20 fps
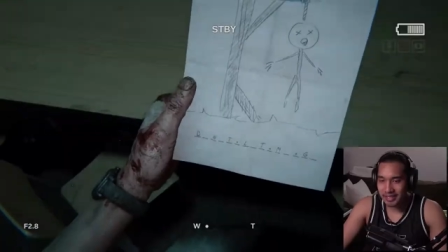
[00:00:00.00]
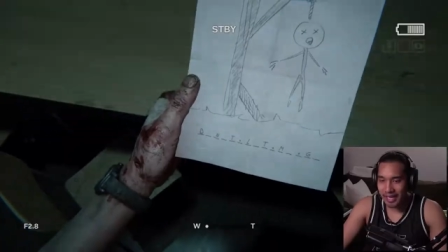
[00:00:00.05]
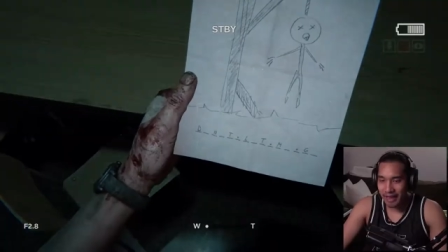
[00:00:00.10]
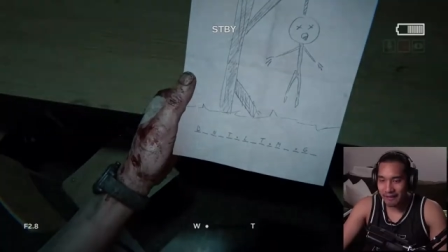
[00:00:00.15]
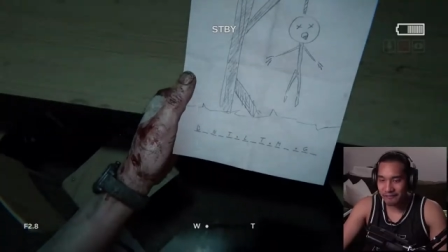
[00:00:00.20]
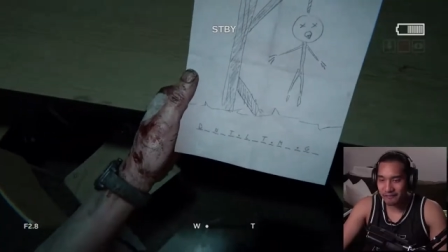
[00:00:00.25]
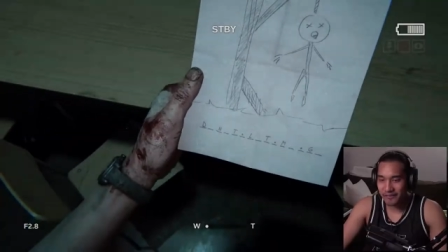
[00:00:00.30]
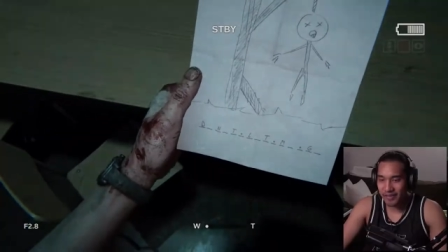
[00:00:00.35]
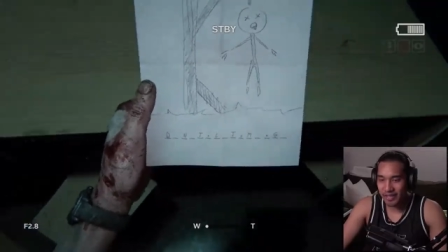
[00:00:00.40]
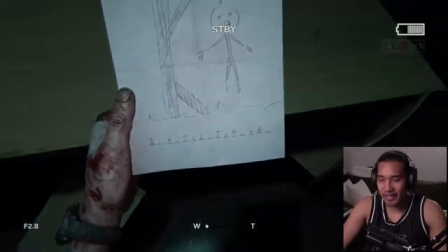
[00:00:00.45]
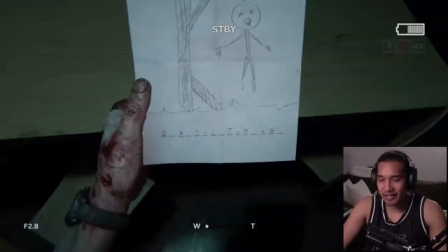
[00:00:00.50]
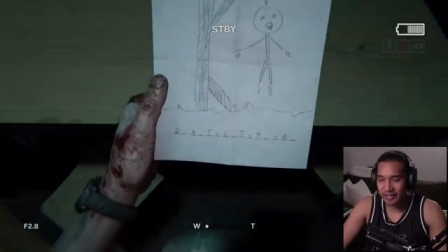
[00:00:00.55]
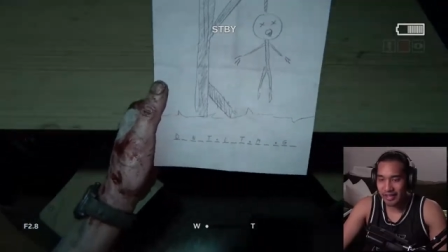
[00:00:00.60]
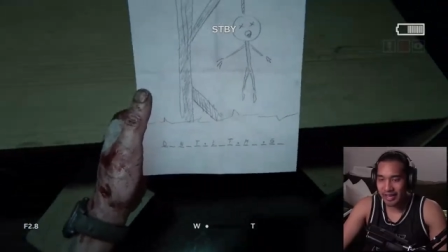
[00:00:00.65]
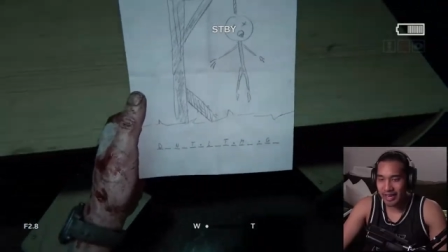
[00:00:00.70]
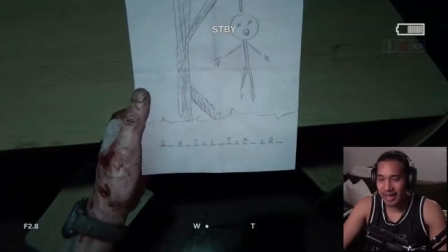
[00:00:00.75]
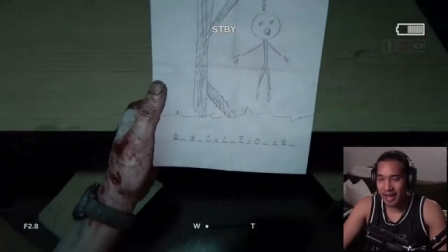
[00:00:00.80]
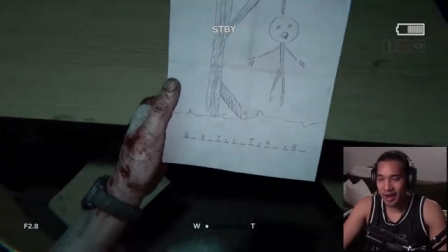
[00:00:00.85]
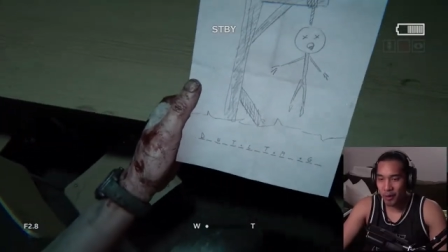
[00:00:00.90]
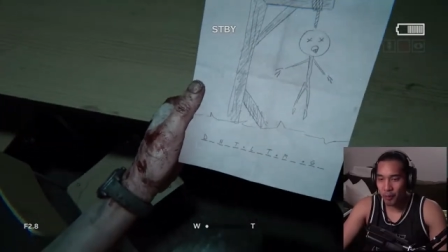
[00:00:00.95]
I figured
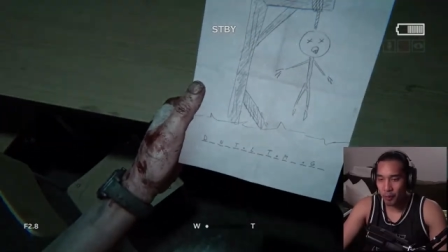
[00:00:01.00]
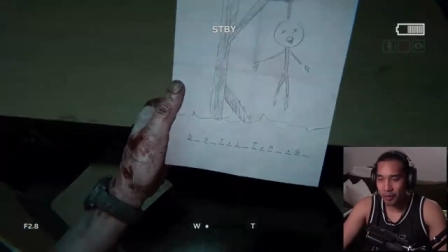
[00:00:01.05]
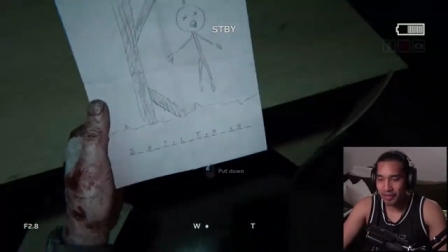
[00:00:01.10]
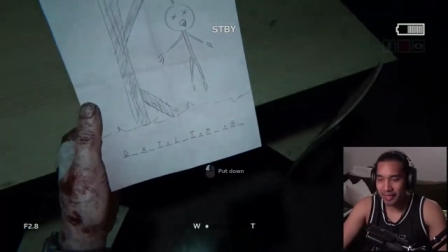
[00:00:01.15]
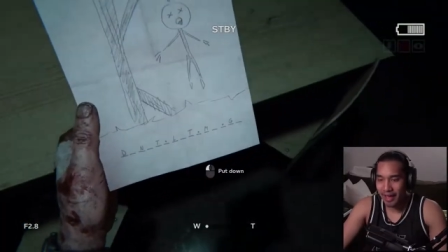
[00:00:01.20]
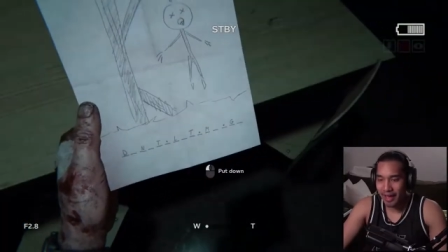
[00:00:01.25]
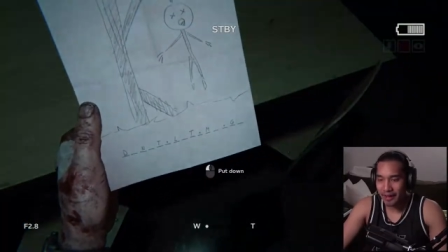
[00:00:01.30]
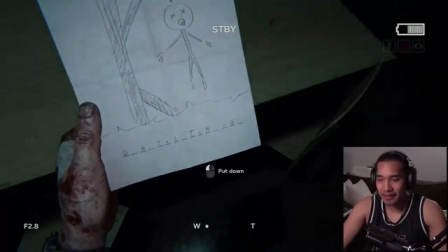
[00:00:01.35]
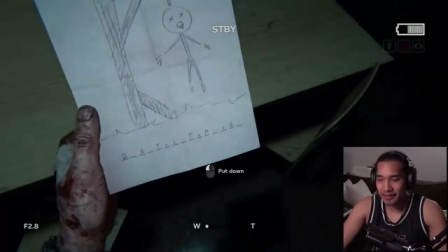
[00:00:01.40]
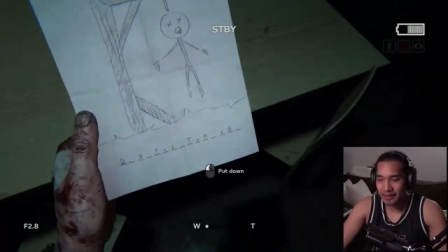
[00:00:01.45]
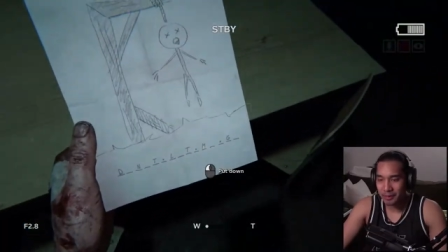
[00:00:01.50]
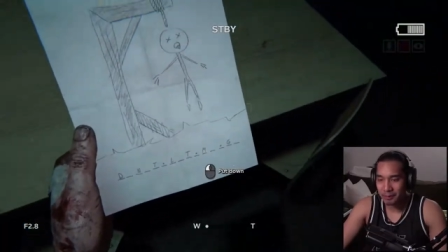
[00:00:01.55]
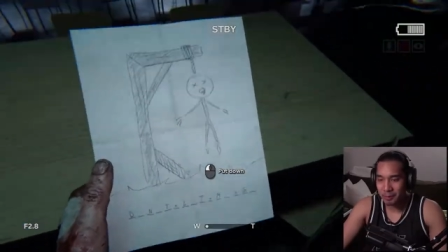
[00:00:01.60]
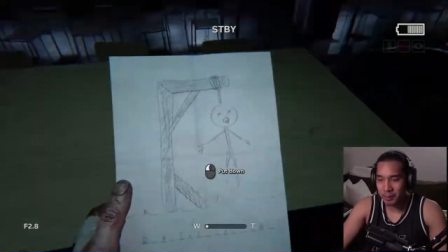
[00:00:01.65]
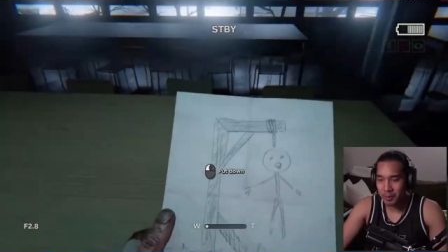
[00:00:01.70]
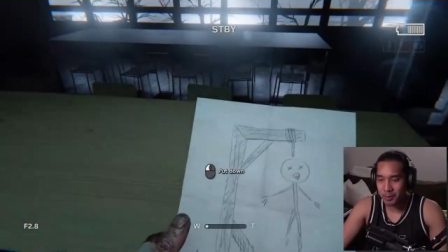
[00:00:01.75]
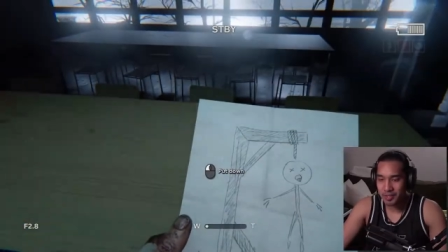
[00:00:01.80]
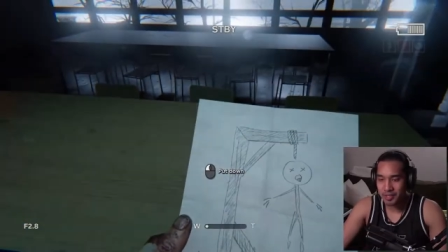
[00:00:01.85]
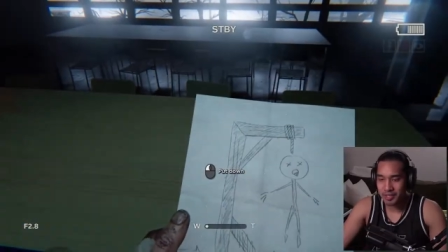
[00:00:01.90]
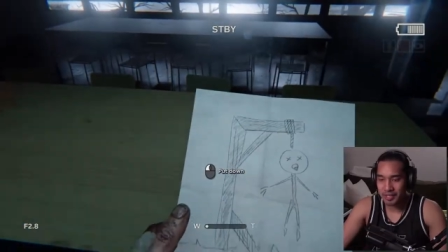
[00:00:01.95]
that out without the
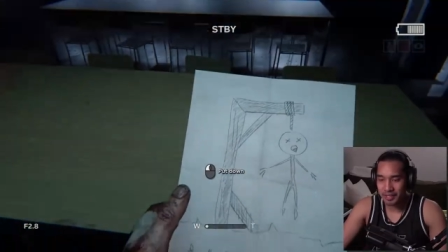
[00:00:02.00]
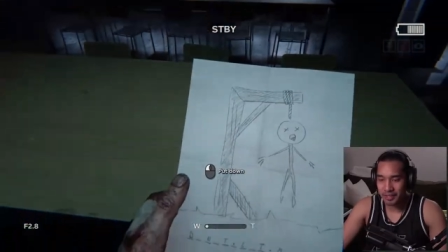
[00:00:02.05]
bullshit.